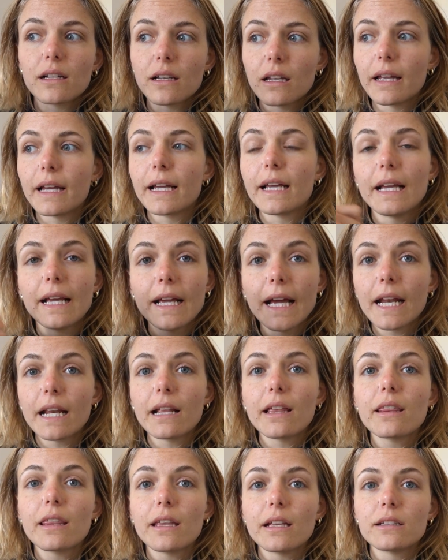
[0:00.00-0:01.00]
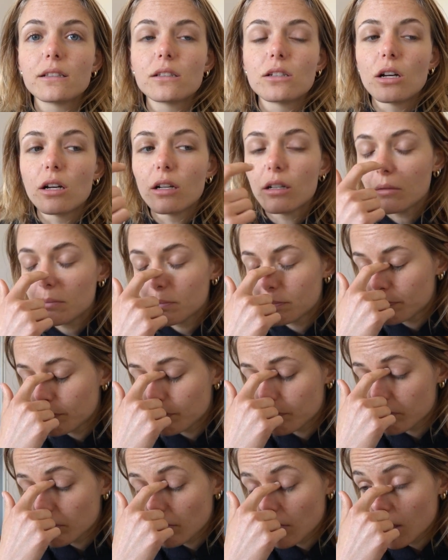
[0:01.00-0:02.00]
at like getting things done
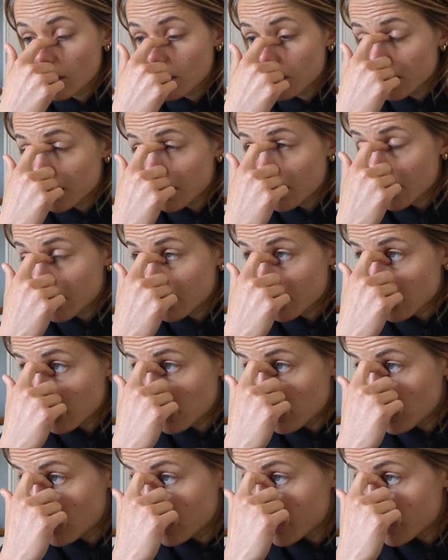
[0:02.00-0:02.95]
since the